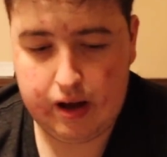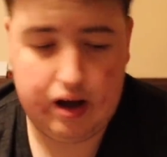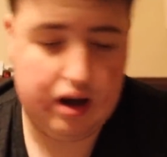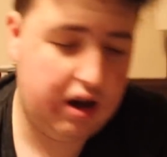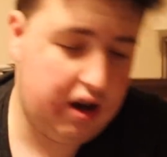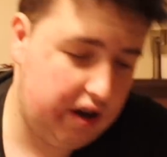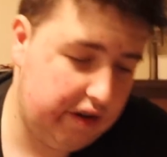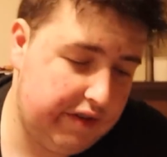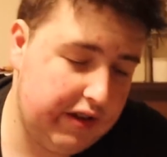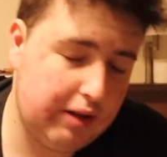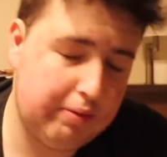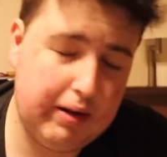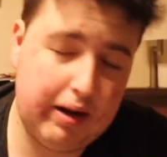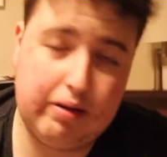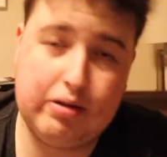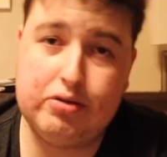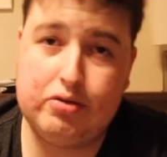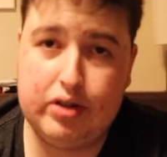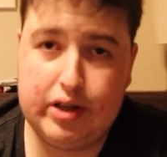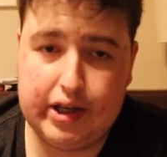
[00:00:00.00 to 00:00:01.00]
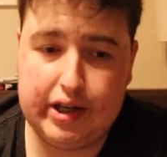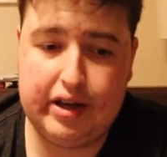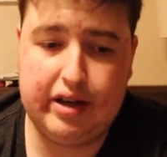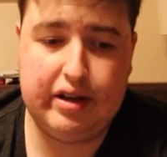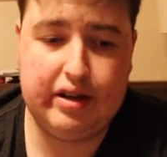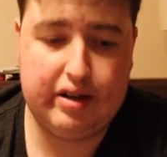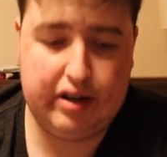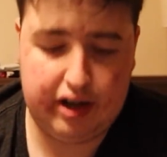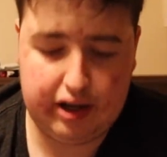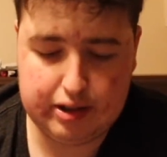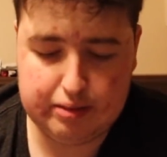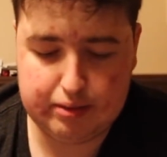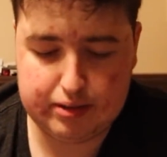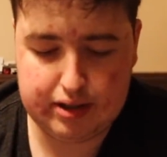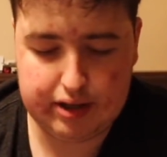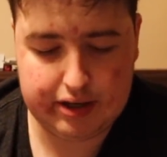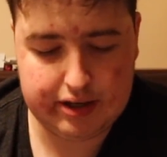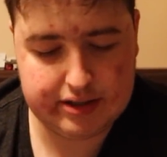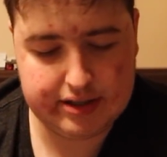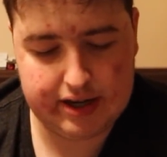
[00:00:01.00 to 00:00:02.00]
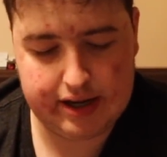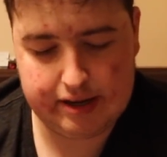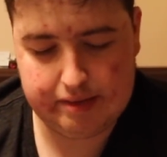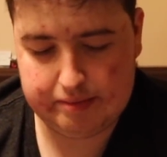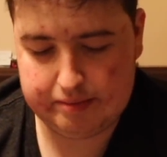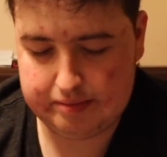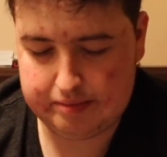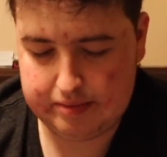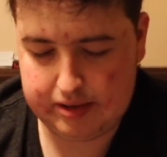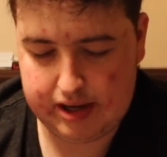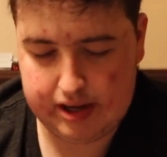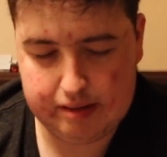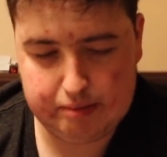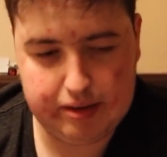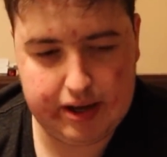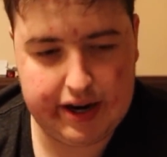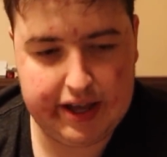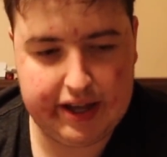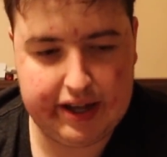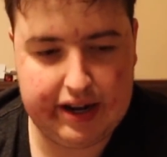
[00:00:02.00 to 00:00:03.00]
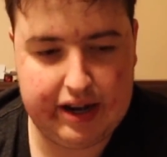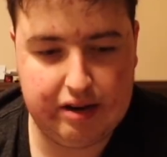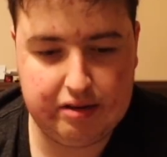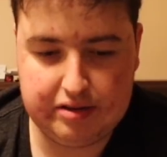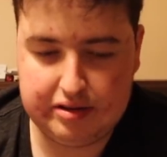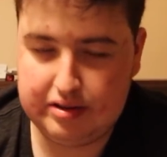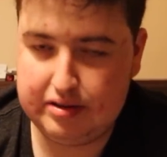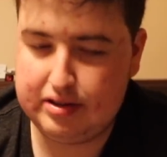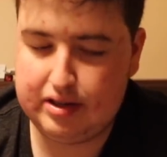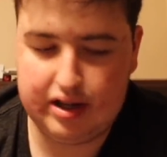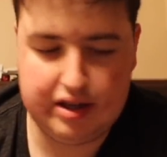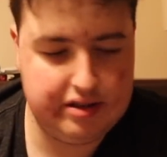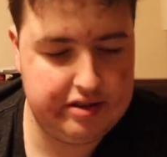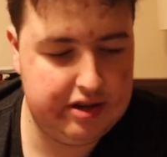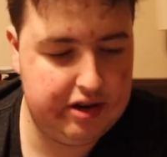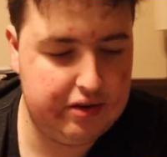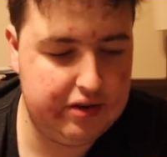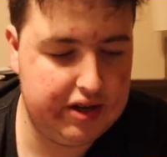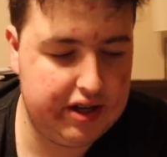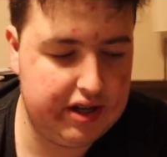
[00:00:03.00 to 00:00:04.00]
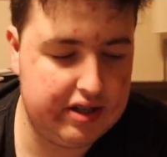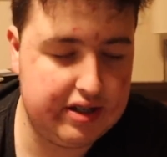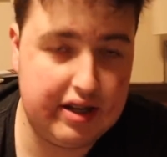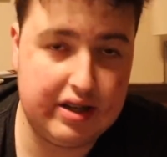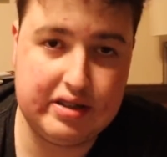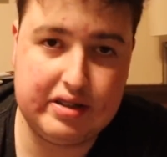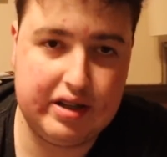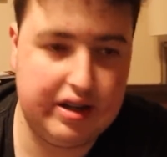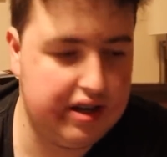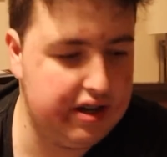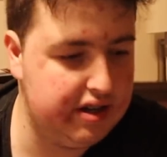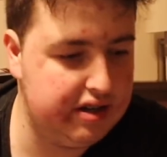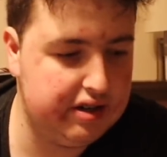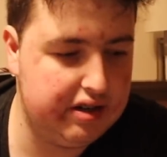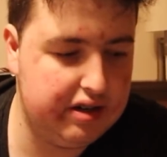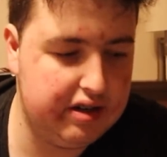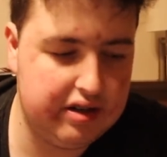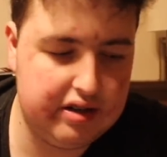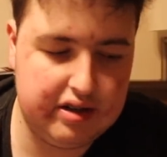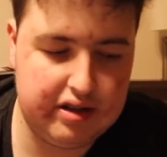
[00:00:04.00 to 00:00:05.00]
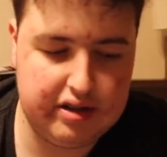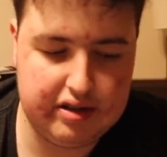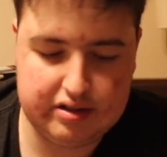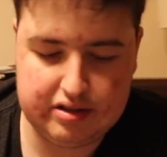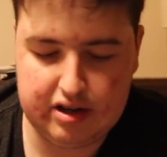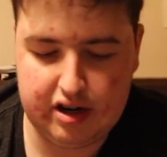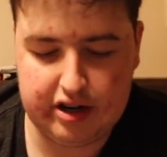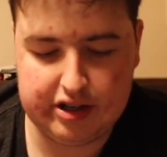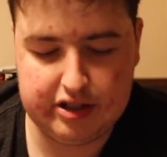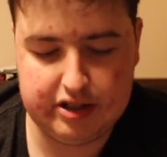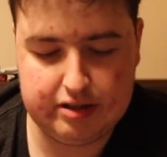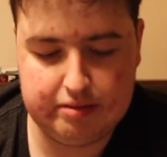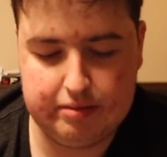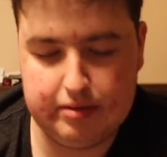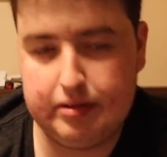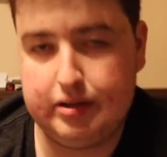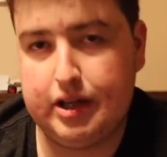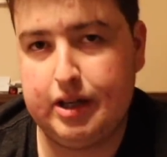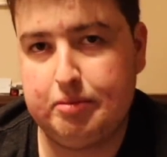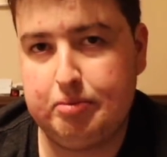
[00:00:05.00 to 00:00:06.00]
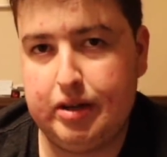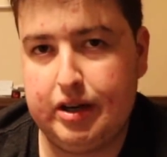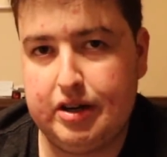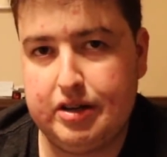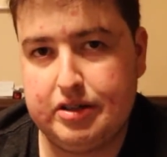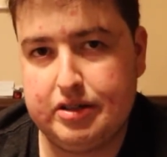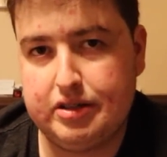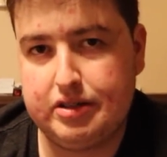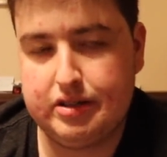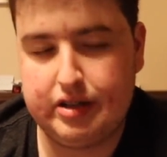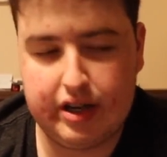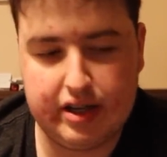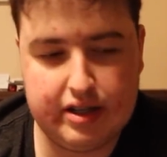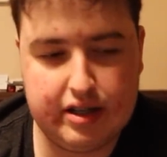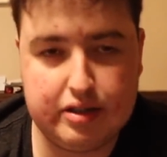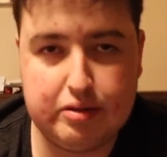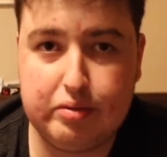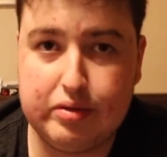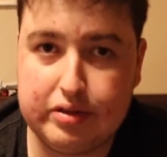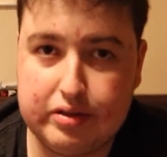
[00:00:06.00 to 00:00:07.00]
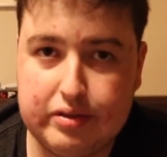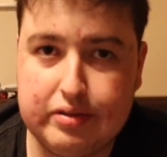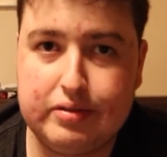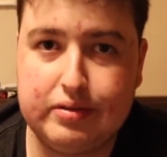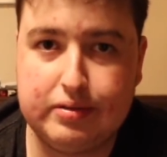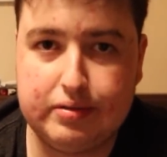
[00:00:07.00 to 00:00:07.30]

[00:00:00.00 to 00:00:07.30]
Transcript: I feel like my deck was really good. I spent a lot of time planning it out, theorying it, testing it, and talking to some of the good players that I test with.